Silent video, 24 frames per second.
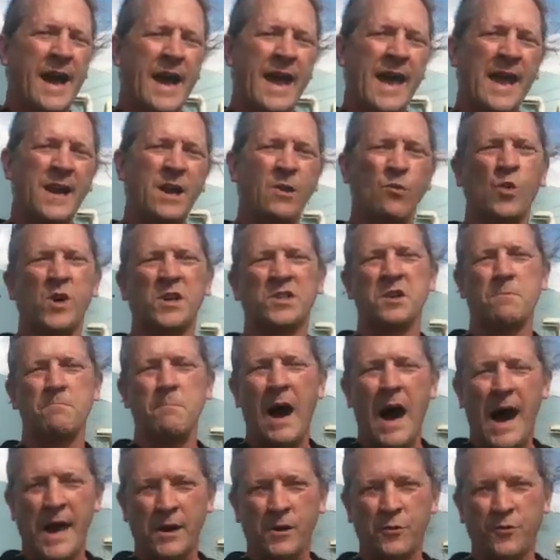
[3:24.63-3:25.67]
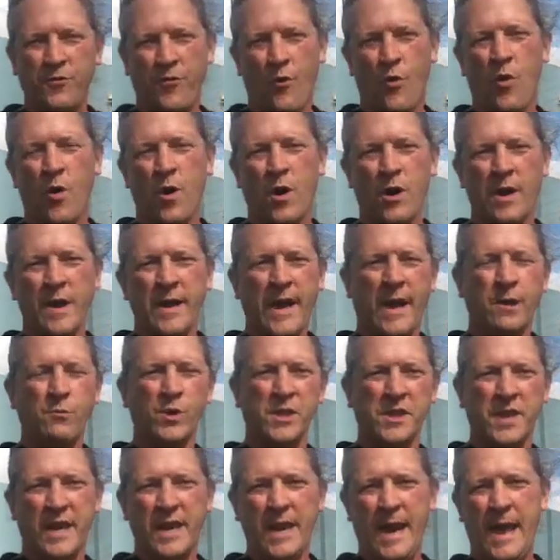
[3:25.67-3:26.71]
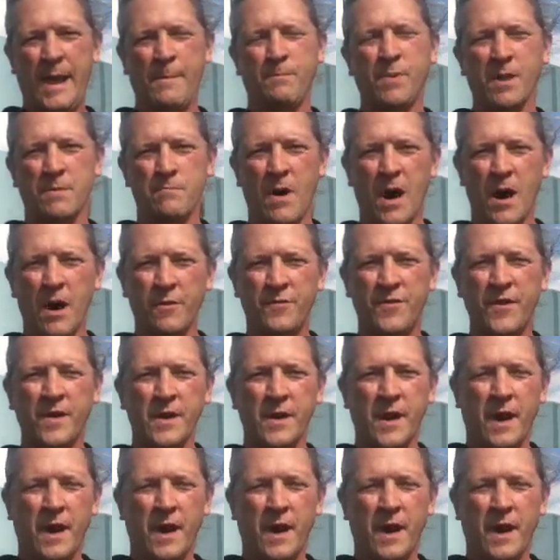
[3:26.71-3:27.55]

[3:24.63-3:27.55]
And it was a model for, and really an emblem of,